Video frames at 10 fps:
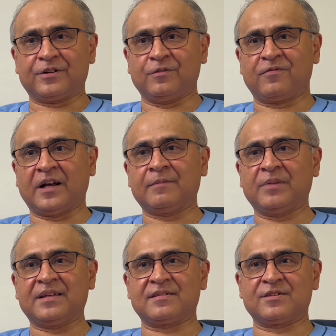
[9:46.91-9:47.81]
You'll find
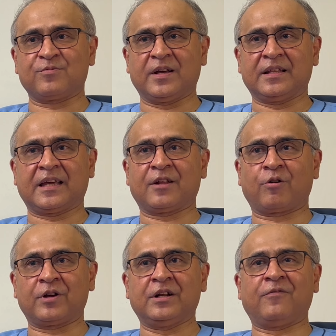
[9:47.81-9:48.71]
places where they
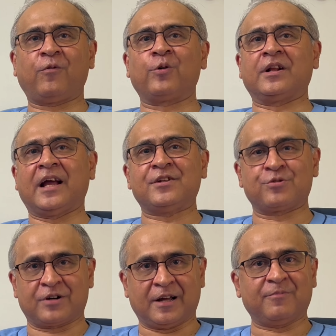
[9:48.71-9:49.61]
cannot even afford an
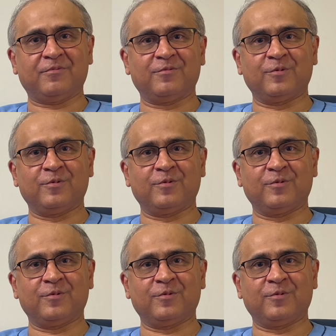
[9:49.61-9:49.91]
angiogram